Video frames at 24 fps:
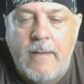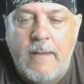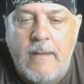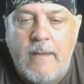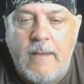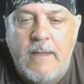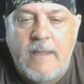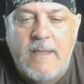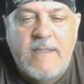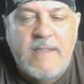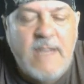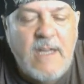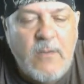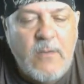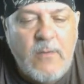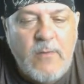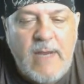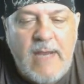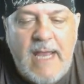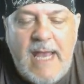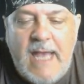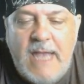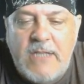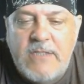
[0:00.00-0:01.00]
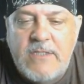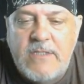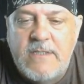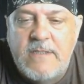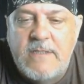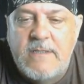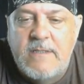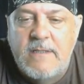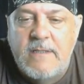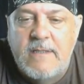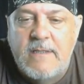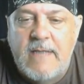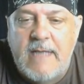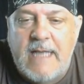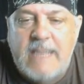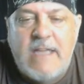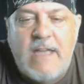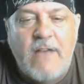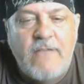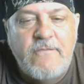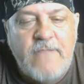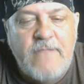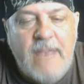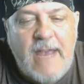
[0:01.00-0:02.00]
See the reactions? That's
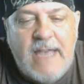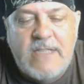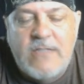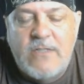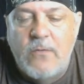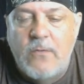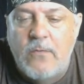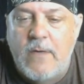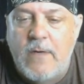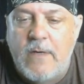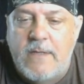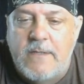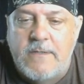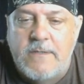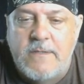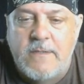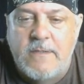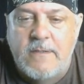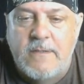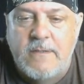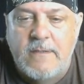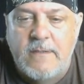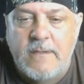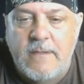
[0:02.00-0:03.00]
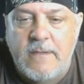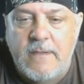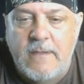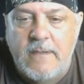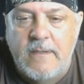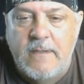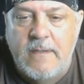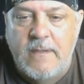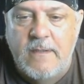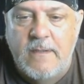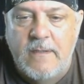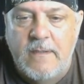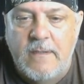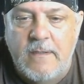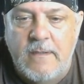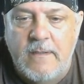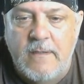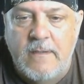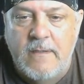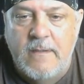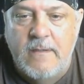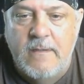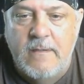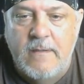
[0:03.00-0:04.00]
how fast it was.
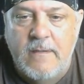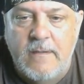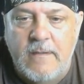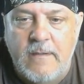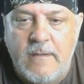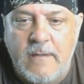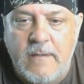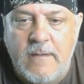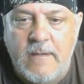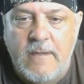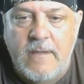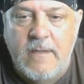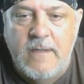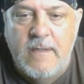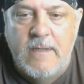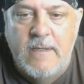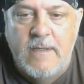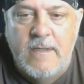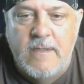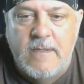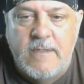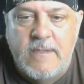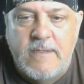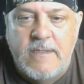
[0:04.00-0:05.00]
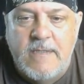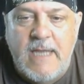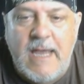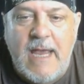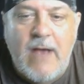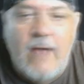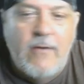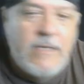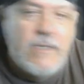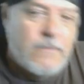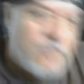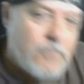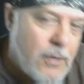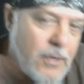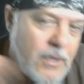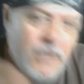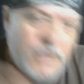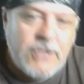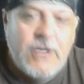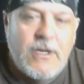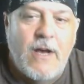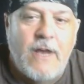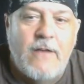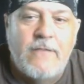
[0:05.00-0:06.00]
See how he's
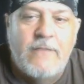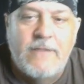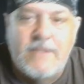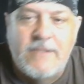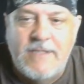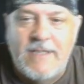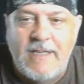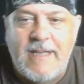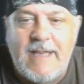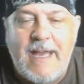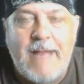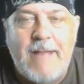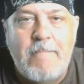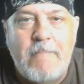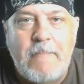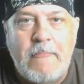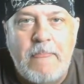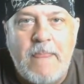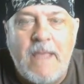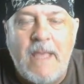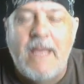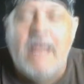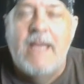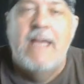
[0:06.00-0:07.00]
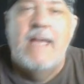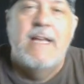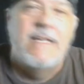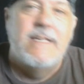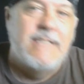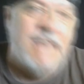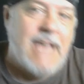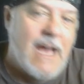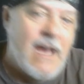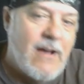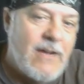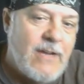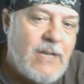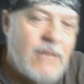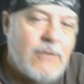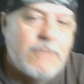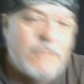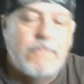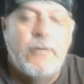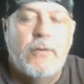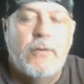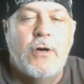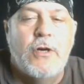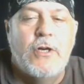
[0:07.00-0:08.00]
pushed off? See that? See how he was
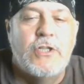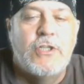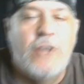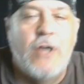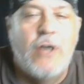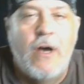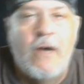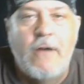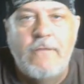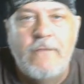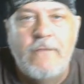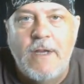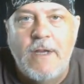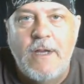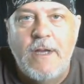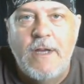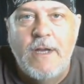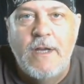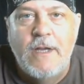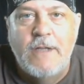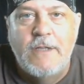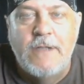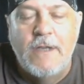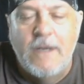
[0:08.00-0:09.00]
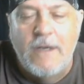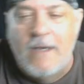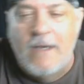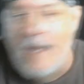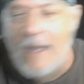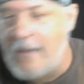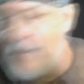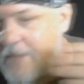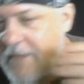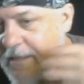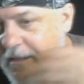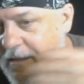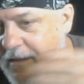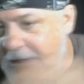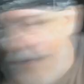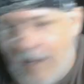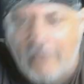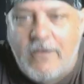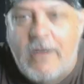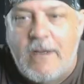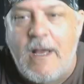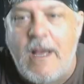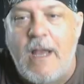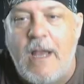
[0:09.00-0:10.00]
pushed off to the left and
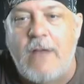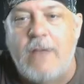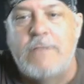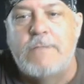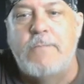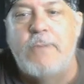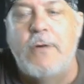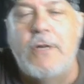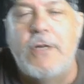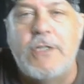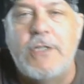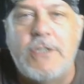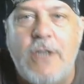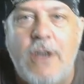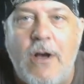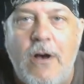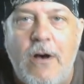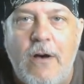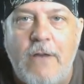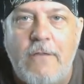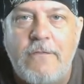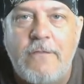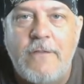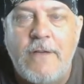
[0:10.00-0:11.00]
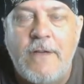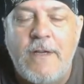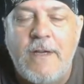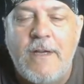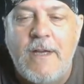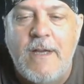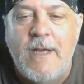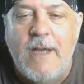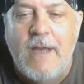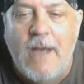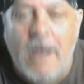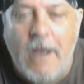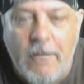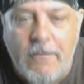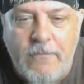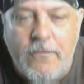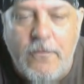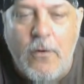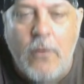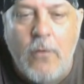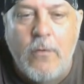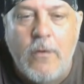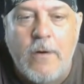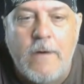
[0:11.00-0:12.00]
Governor Connolly was pushed off up
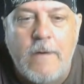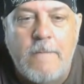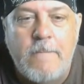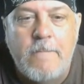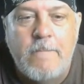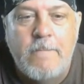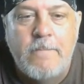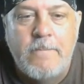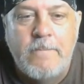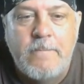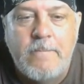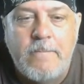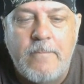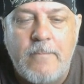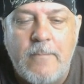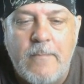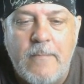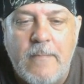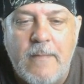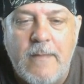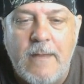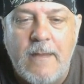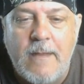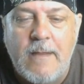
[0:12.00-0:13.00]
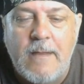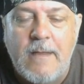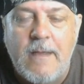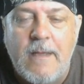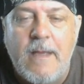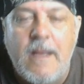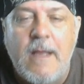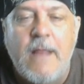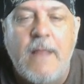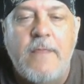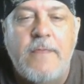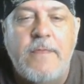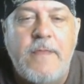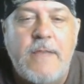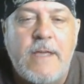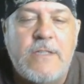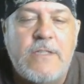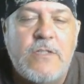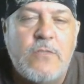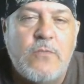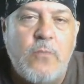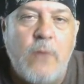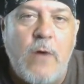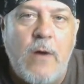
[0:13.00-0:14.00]
forward? This
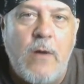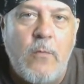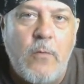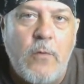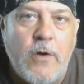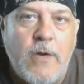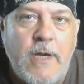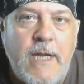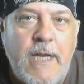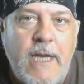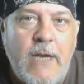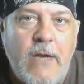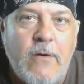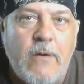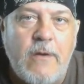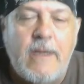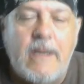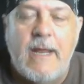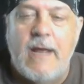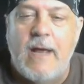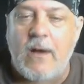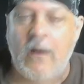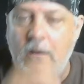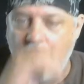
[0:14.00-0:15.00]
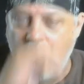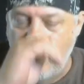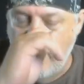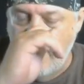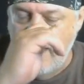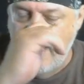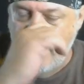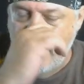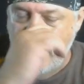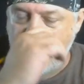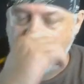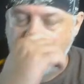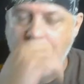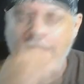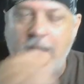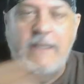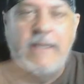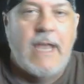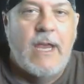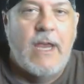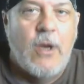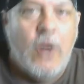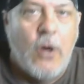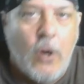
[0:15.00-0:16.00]
is what we're hearing now, is what
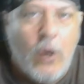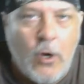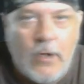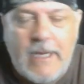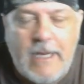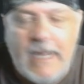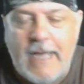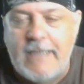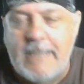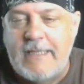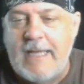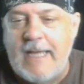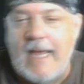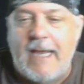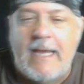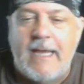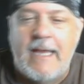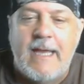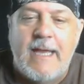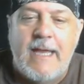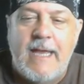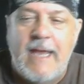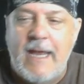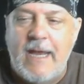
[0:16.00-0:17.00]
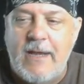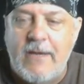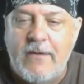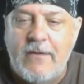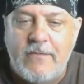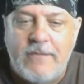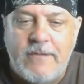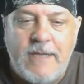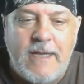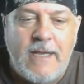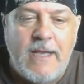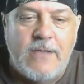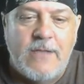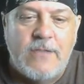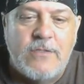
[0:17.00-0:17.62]
they heard that day and everything else.